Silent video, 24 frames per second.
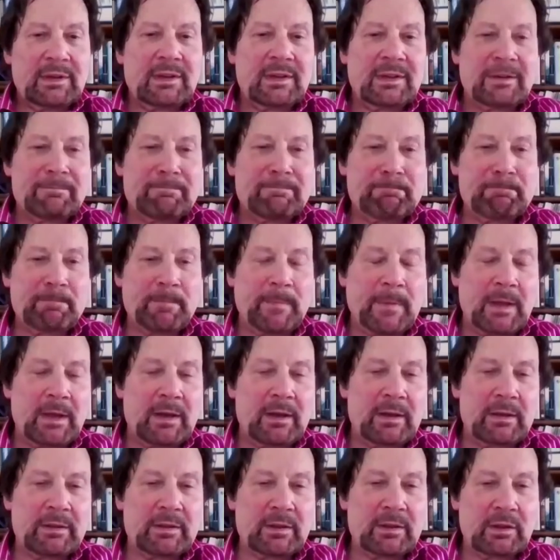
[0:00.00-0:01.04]
um,
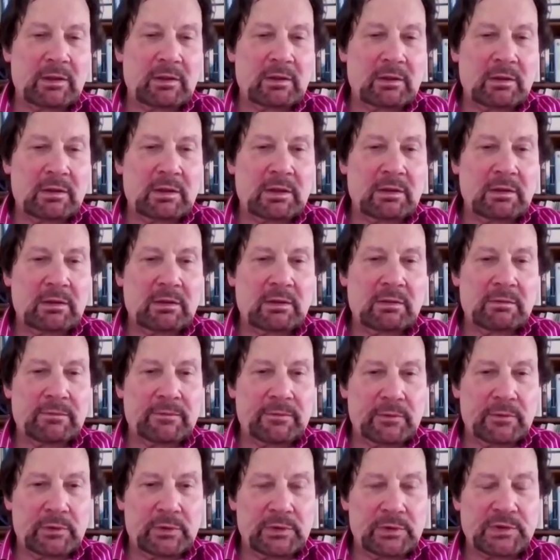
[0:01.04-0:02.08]
i think the the
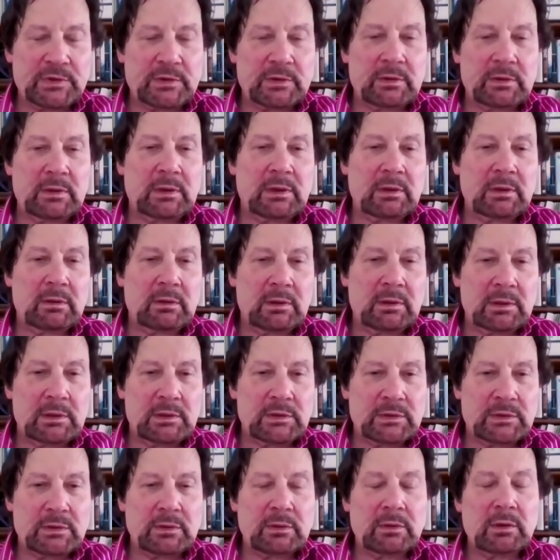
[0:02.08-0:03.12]
first thing
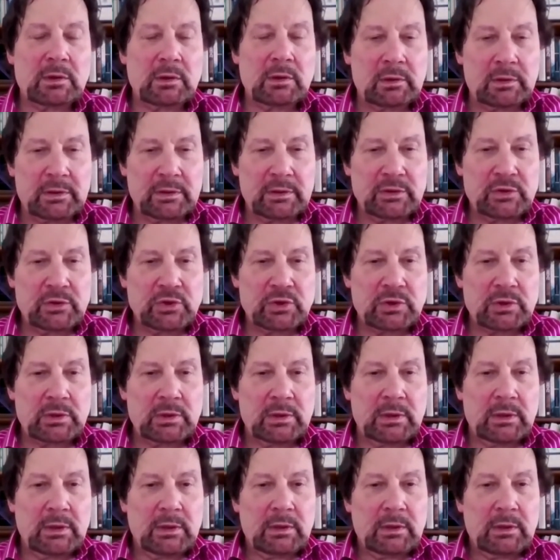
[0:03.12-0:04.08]
is knowledge